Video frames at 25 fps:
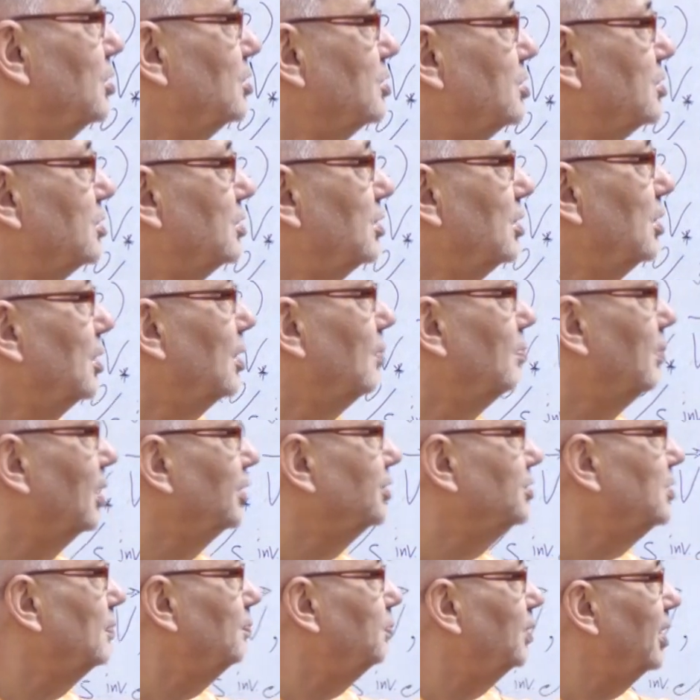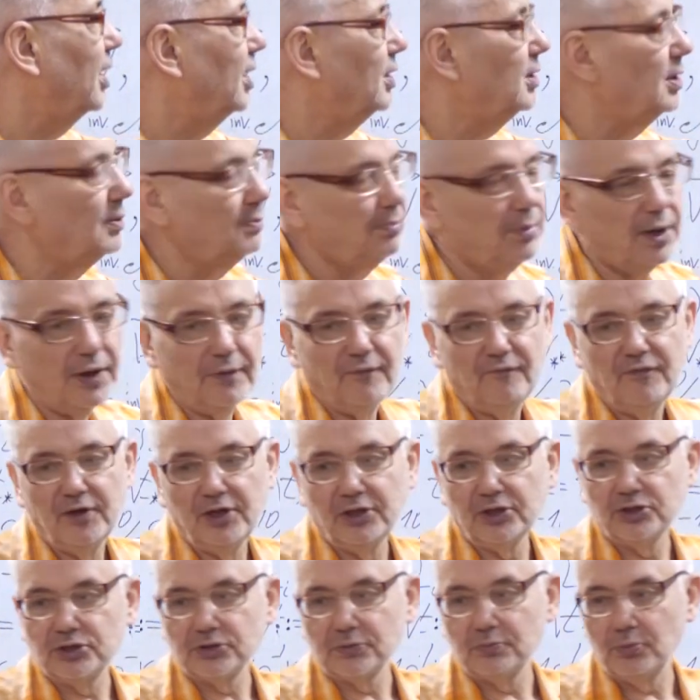term is multiplied
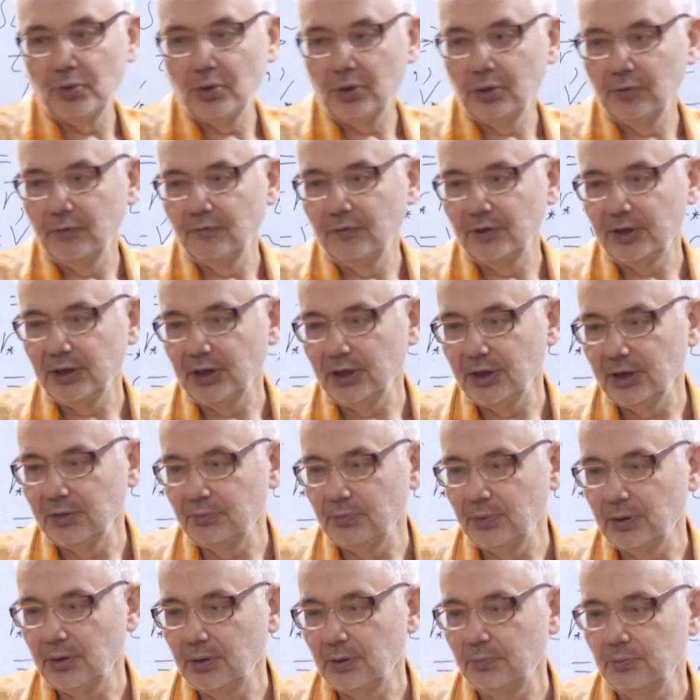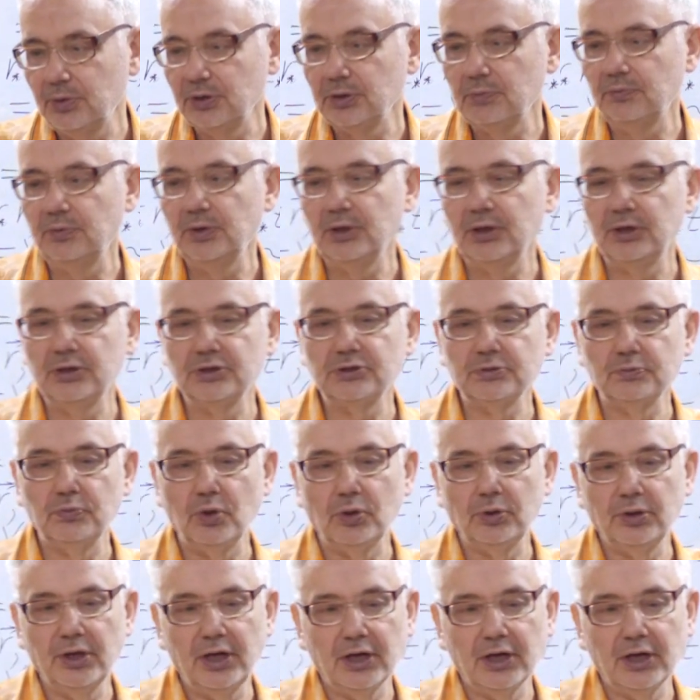by very small variable, very